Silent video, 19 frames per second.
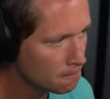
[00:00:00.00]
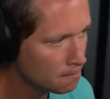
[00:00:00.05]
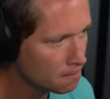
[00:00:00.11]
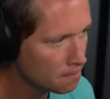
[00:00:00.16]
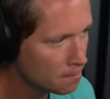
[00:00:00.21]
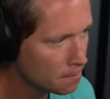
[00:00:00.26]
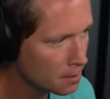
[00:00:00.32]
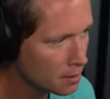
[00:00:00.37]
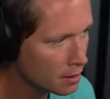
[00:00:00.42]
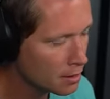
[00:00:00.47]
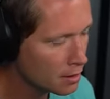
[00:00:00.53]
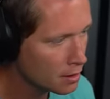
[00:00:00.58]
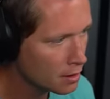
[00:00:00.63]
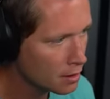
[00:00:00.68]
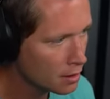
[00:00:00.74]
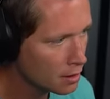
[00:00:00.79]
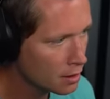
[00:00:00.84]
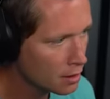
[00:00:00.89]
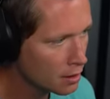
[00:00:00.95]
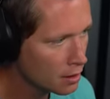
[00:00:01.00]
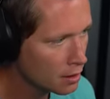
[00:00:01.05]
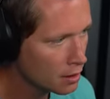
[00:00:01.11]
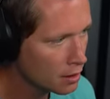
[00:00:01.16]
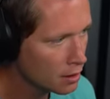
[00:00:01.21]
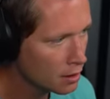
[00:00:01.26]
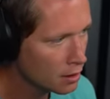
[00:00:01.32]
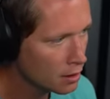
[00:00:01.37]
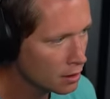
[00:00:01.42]

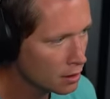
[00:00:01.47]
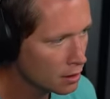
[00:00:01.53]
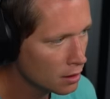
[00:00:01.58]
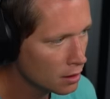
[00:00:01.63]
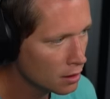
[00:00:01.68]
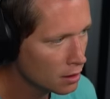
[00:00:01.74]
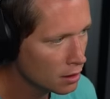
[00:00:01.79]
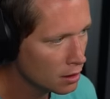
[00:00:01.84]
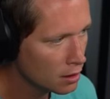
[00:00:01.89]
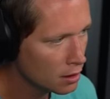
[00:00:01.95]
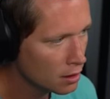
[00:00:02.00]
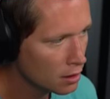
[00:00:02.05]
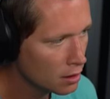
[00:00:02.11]
No one is speaking in this clip.